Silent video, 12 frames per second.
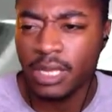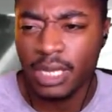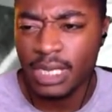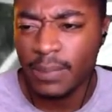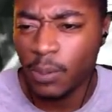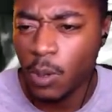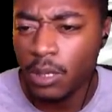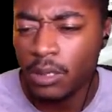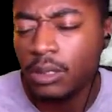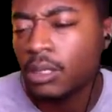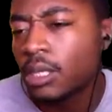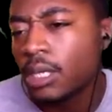except one
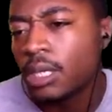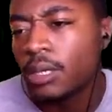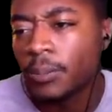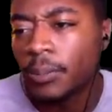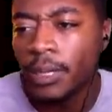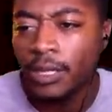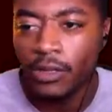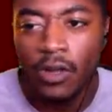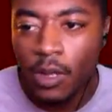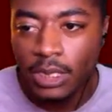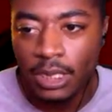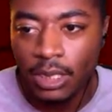but they're
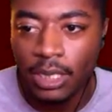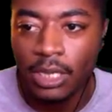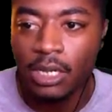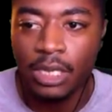all still here.